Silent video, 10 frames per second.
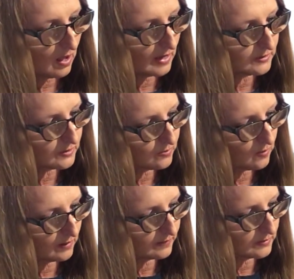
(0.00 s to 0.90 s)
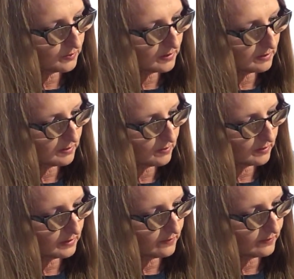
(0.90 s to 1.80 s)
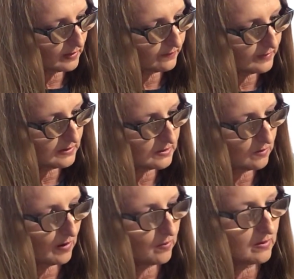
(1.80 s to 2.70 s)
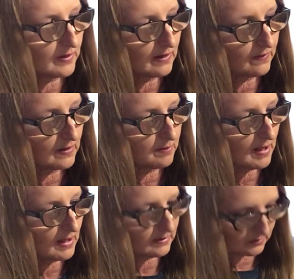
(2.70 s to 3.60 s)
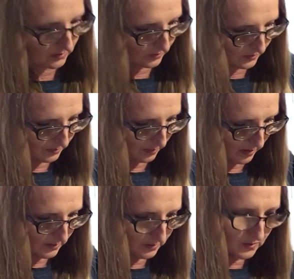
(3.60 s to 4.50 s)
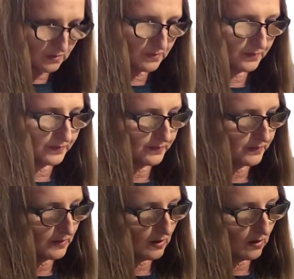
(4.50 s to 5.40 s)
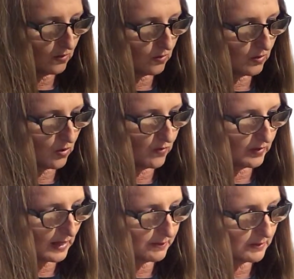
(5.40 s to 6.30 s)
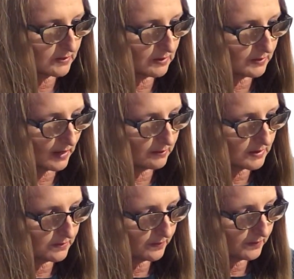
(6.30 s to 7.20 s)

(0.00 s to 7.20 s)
I do want this one to be really fluffy, so I will get them as close as possible, or overlap them sometimes.